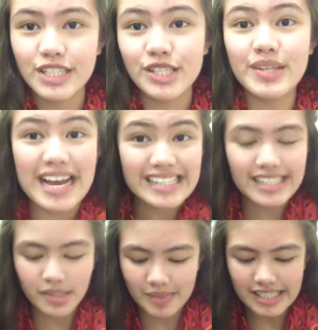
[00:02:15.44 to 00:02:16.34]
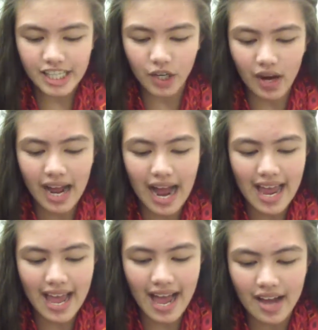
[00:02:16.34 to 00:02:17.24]
so next is mascara I
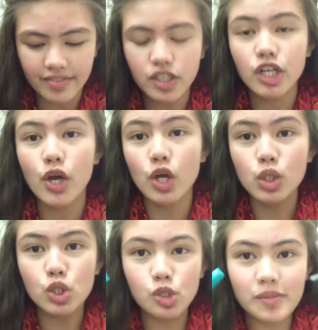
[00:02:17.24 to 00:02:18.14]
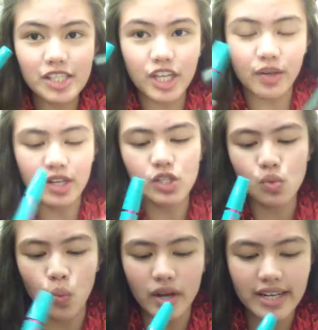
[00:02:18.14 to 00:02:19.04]
have two
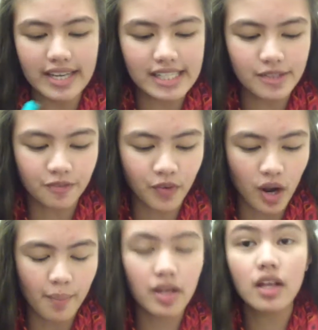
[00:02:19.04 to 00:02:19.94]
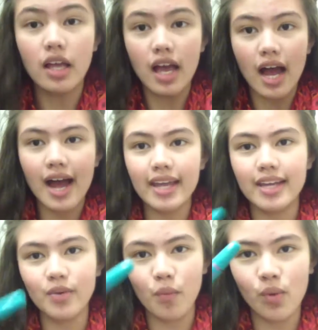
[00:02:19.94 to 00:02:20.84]
mascaras one is from high
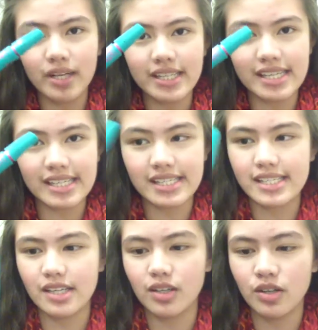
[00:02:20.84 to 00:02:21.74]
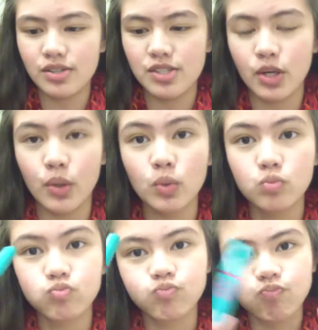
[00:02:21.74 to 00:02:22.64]
end one is
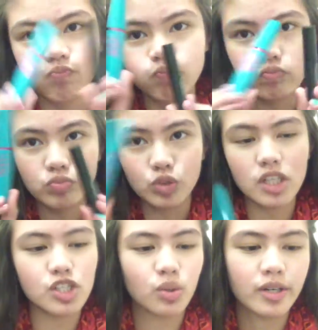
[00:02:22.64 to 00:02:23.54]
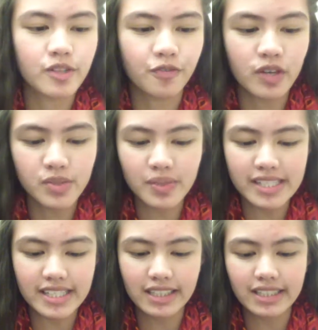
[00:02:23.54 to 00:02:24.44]
also drugstores. The first one
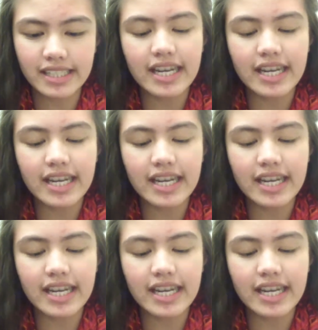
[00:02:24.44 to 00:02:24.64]
is a Clinique